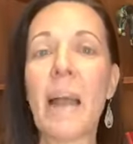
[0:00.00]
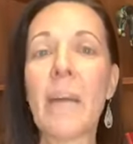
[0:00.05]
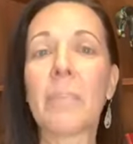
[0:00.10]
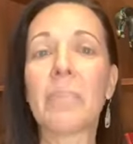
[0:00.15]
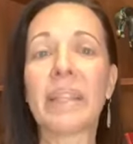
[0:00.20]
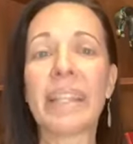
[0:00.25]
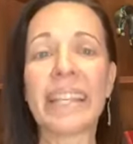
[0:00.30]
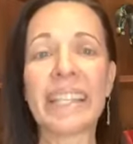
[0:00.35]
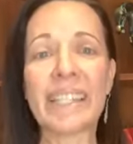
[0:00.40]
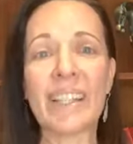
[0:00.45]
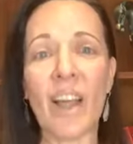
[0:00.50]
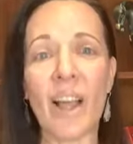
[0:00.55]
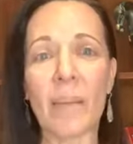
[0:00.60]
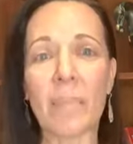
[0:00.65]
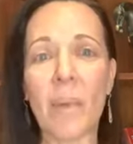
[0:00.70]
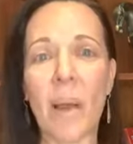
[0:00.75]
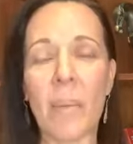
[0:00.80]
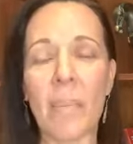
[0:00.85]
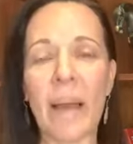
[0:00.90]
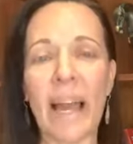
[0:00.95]
Please like
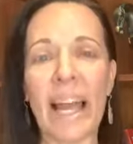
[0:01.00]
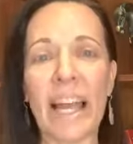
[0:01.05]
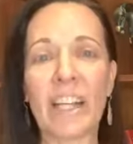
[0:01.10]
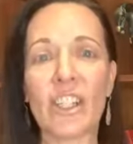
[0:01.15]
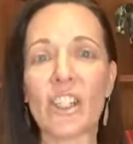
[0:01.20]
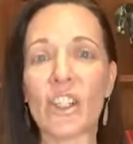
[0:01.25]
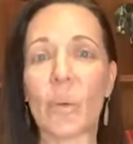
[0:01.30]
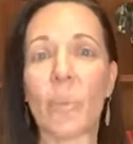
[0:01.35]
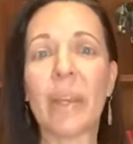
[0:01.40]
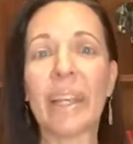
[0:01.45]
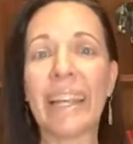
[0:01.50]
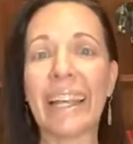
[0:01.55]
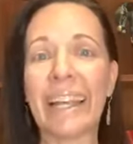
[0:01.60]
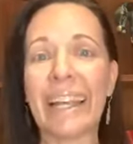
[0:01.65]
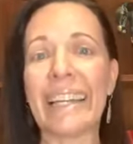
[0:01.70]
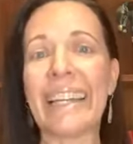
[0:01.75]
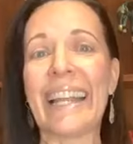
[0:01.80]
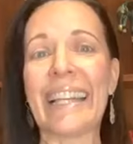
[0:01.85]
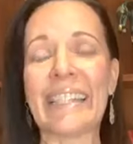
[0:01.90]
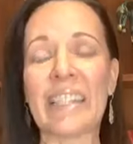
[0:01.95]
my page so we can
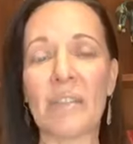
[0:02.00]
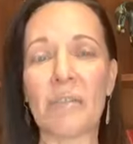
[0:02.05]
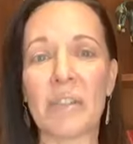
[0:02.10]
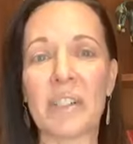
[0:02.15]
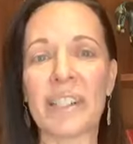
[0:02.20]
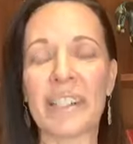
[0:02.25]
connect every